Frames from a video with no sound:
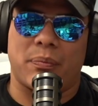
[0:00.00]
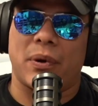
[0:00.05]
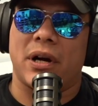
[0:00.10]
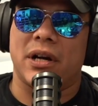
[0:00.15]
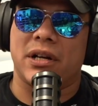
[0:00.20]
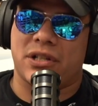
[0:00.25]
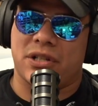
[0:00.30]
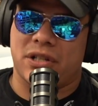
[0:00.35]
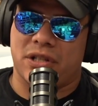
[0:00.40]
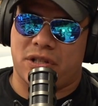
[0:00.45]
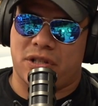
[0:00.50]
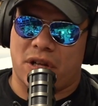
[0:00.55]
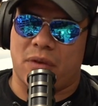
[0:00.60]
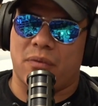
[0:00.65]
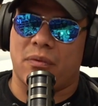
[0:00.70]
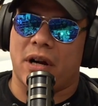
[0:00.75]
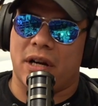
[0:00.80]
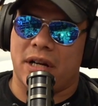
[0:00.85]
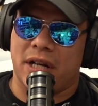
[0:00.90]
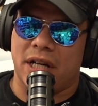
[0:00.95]
Punk should
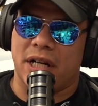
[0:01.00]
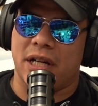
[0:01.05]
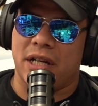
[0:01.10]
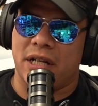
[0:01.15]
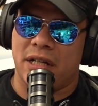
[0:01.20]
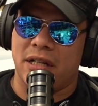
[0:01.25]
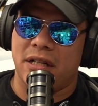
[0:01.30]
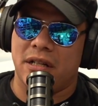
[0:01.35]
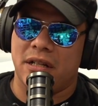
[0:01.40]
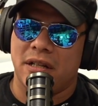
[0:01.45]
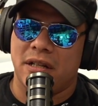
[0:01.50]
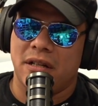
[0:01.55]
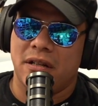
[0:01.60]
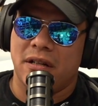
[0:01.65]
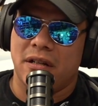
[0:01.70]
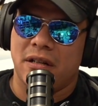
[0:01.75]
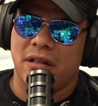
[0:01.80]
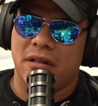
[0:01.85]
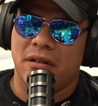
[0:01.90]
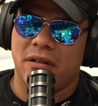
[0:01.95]
start running in?
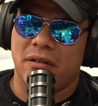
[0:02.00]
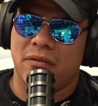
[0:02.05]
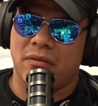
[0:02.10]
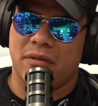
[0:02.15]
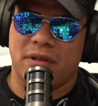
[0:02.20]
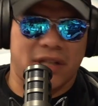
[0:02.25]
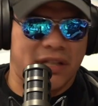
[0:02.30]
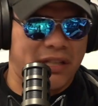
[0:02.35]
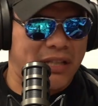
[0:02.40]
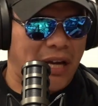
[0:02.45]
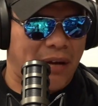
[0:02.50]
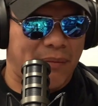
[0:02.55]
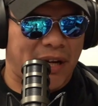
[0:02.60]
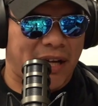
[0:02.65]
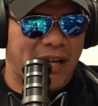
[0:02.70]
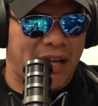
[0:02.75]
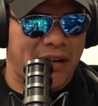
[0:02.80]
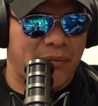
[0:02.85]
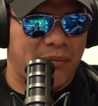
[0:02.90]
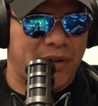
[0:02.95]
What is I'm
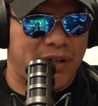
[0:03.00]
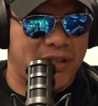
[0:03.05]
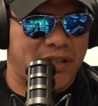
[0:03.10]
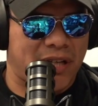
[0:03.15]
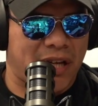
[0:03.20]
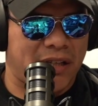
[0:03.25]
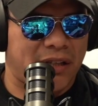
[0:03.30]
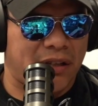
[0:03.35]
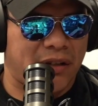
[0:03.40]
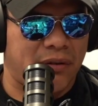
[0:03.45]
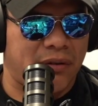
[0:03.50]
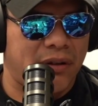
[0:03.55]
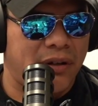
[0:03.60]
not getting what he's saying there.